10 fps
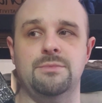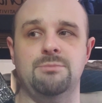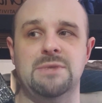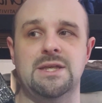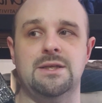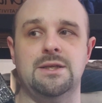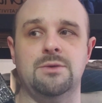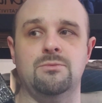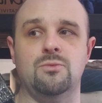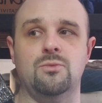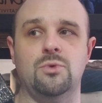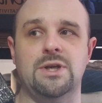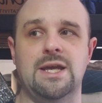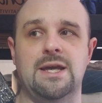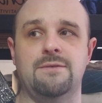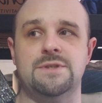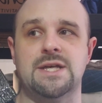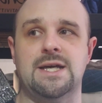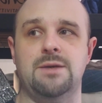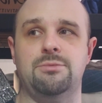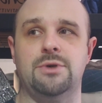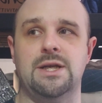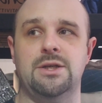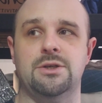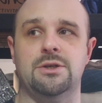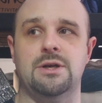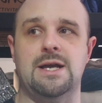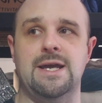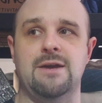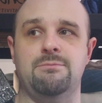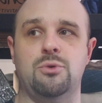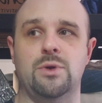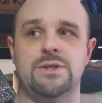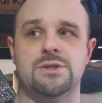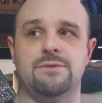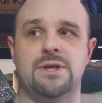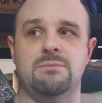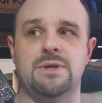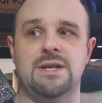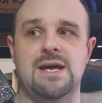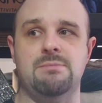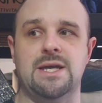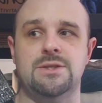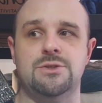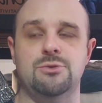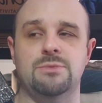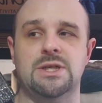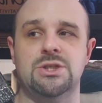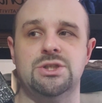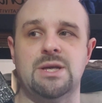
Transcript: me and him would have tiebreaker. I have points over him, but not by too much.